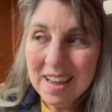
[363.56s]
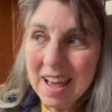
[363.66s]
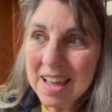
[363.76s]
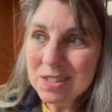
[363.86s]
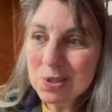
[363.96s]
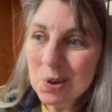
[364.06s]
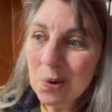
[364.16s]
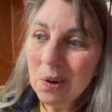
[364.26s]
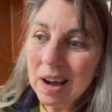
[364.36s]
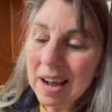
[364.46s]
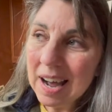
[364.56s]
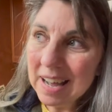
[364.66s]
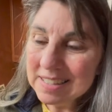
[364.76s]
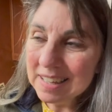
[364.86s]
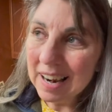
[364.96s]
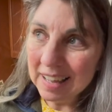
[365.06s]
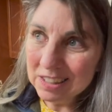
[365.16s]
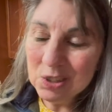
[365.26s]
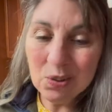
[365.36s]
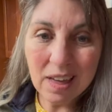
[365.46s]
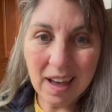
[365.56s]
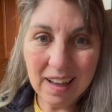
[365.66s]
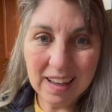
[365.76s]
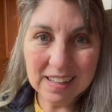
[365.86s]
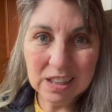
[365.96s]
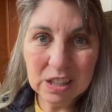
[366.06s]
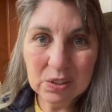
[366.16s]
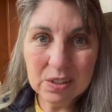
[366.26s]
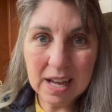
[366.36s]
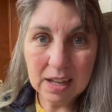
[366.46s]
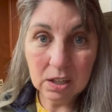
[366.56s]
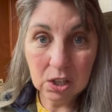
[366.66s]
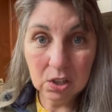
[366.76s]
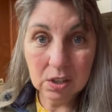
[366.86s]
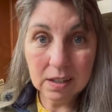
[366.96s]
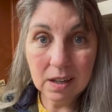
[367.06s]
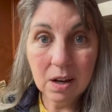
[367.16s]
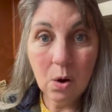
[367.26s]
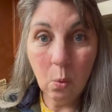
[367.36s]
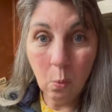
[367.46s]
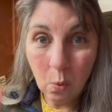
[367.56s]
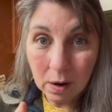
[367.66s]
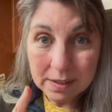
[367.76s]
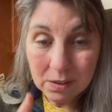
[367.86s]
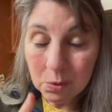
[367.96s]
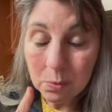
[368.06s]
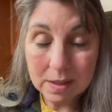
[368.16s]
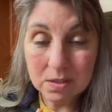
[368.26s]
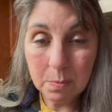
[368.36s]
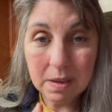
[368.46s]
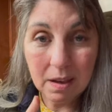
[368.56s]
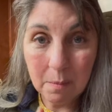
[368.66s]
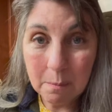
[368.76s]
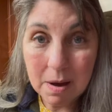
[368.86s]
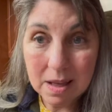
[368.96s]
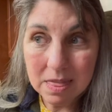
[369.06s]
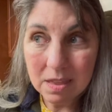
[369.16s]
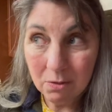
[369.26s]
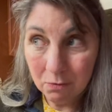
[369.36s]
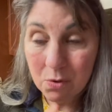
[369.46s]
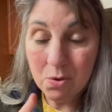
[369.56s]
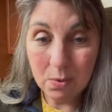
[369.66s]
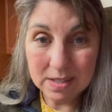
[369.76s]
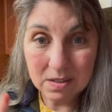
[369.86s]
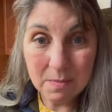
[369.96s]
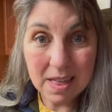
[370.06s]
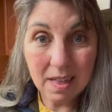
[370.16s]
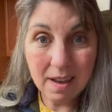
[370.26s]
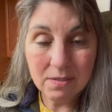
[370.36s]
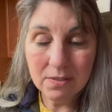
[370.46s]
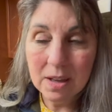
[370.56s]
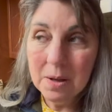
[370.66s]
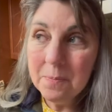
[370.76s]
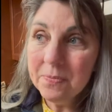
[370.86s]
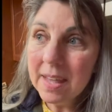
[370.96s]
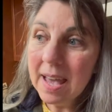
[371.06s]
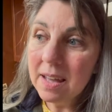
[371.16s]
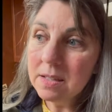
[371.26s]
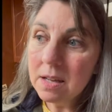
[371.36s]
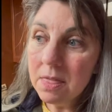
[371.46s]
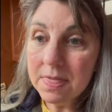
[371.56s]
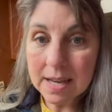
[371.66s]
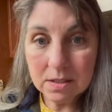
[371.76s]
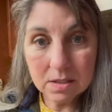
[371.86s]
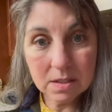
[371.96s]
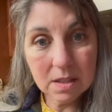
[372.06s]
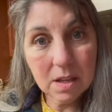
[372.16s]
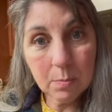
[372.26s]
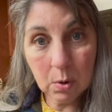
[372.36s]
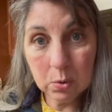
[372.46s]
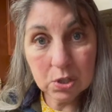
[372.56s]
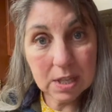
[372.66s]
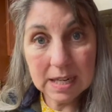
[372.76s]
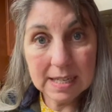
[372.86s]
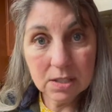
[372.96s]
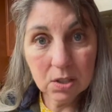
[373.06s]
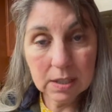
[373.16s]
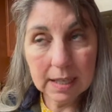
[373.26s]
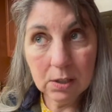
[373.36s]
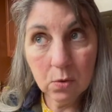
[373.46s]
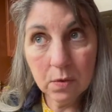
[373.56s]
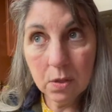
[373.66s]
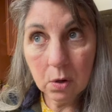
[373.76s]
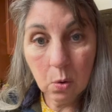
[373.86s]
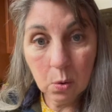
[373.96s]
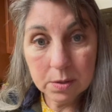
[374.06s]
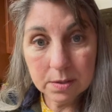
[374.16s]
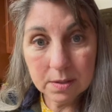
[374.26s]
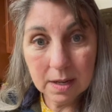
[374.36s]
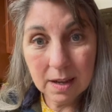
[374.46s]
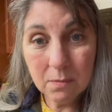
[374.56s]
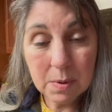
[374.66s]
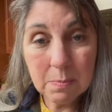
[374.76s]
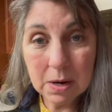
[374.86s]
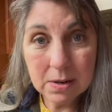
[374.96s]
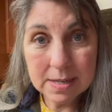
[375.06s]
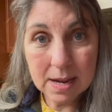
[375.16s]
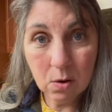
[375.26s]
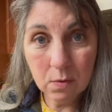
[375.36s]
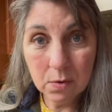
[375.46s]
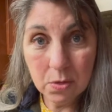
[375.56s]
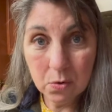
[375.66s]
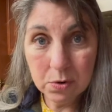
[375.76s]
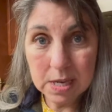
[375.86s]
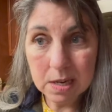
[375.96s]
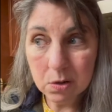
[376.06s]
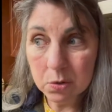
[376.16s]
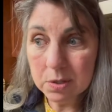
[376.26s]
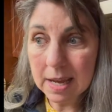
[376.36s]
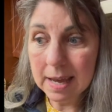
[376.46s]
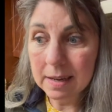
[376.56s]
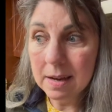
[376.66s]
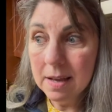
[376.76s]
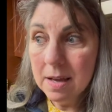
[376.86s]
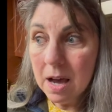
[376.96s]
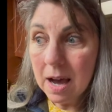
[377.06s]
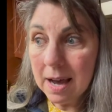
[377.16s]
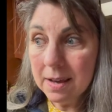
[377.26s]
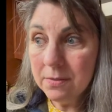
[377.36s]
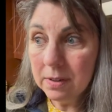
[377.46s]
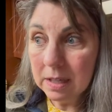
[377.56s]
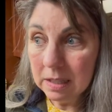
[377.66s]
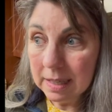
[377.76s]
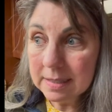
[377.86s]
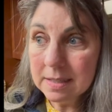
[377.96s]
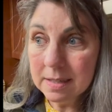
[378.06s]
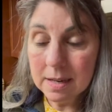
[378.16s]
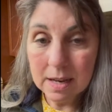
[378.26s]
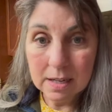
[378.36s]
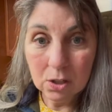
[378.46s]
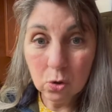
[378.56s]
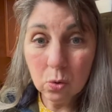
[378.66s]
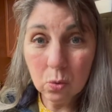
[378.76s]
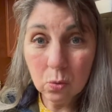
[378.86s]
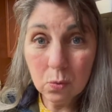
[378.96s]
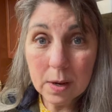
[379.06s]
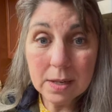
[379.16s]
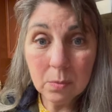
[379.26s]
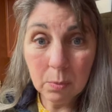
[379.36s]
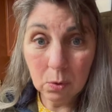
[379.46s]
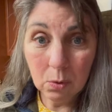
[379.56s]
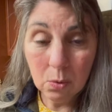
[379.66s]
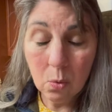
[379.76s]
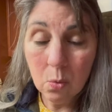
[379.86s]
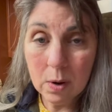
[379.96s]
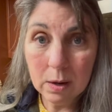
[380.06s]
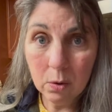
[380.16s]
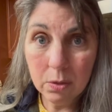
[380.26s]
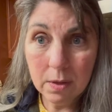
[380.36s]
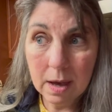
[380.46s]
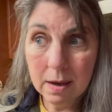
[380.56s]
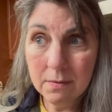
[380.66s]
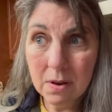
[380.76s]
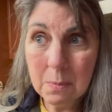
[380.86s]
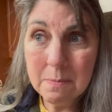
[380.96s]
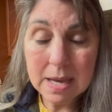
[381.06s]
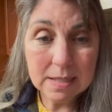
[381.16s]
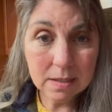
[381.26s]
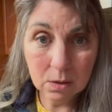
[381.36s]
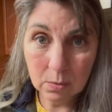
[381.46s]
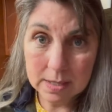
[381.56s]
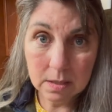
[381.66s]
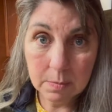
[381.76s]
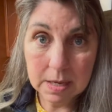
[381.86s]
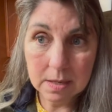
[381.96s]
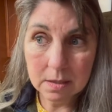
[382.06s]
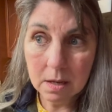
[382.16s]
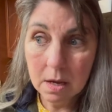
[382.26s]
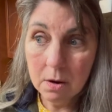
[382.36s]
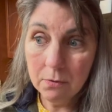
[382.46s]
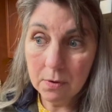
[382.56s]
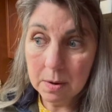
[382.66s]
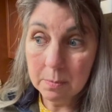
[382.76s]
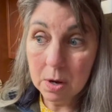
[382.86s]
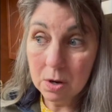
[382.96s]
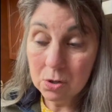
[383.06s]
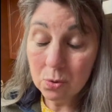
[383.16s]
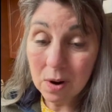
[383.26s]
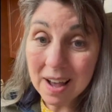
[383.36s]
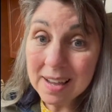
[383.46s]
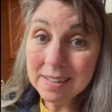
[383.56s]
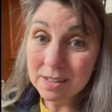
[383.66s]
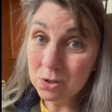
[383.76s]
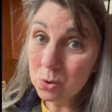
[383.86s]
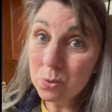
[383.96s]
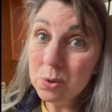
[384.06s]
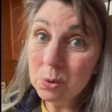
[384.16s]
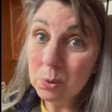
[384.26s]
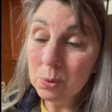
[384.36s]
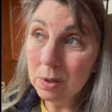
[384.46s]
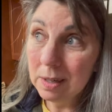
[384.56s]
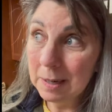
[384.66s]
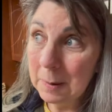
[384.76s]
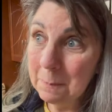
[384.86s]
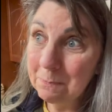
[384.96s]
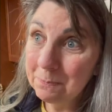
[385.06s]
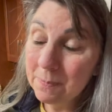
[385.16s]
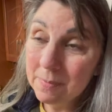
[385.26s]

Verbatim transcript: And so I said I could do that. I could learn how to cook one new recipe a month for the rest of my life. And that's the approach that I took. And over the course, I've been married now over 30 years, and I've collected an incredible wealth of amazing recipes from tried and true, um,